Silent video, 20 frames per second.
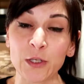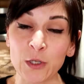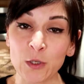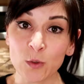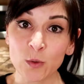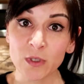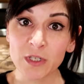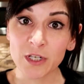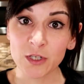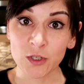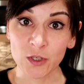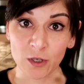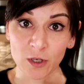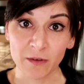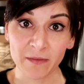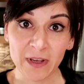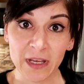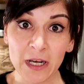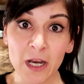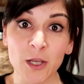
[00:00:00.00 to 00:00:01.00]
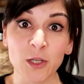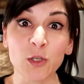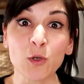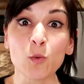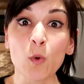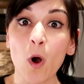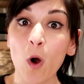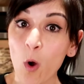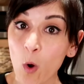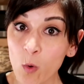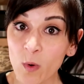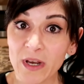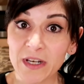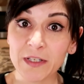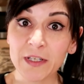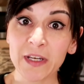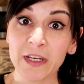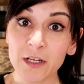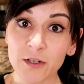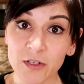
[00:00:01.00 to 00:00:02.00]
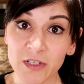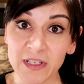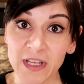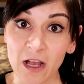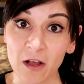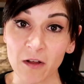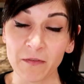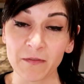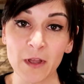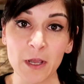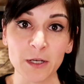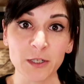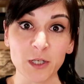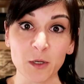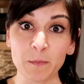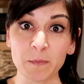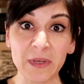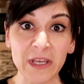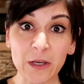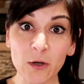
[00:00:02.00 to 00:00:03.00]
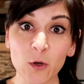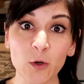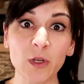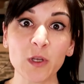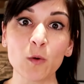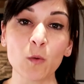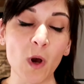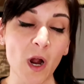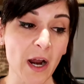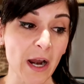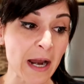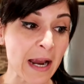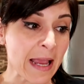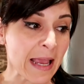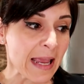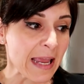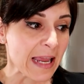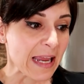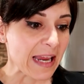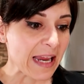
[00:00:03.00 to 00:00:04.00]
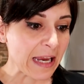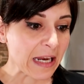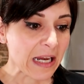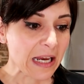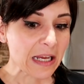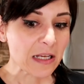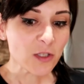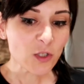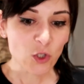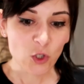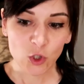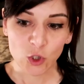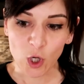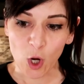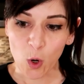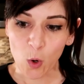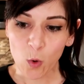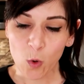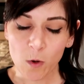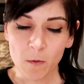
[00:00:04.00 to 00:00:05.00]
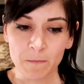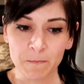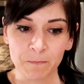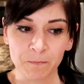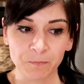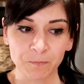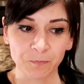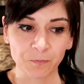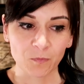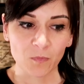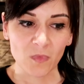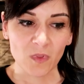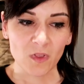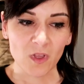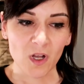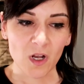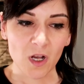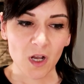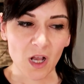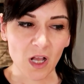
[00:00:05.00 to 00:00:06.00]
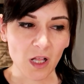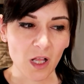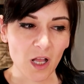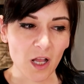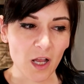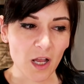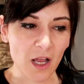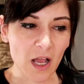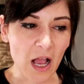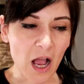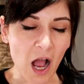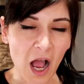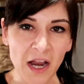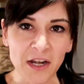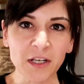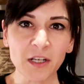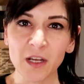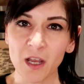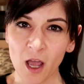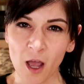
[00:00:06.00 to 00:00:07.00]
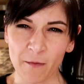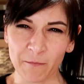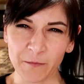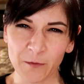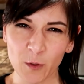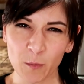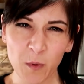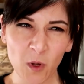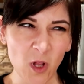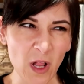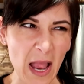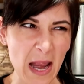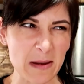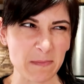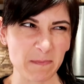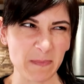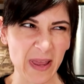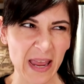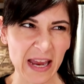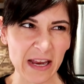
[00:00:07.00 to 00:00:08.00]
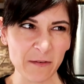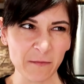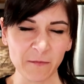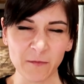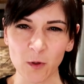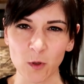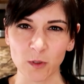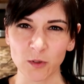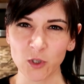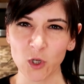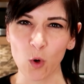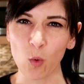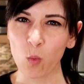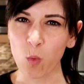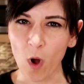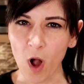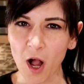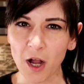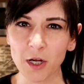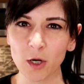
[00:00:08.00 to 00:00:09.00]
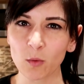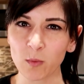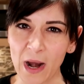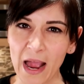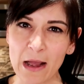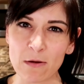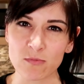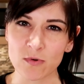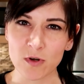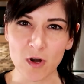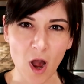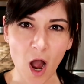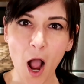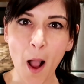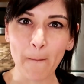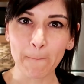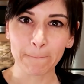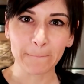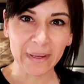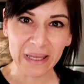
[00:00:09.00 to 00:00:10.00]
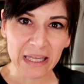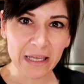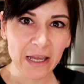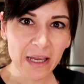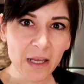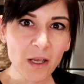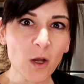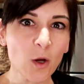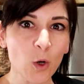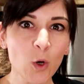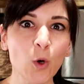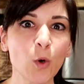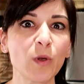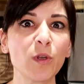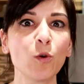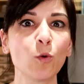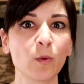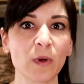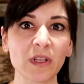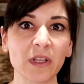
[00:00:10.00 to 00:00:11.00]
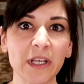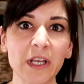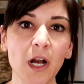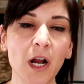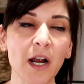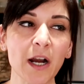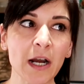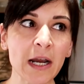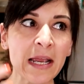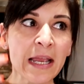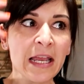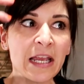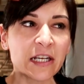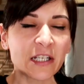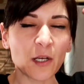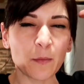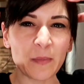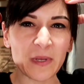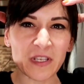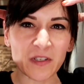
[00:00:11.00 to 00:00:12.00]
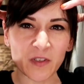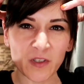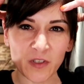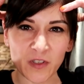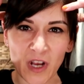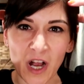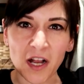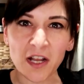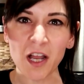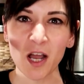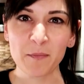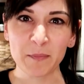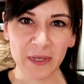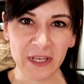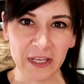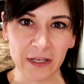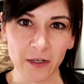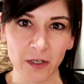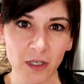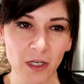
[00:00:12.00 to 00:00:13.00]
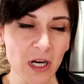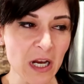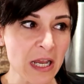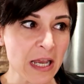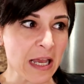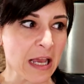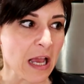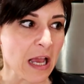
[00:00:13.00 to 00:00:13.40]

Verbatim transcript: you deserve it. You owe it to yourself to be who you are. It is so uncomfortable and painful to walk around not being who you really are, to be stuck up here,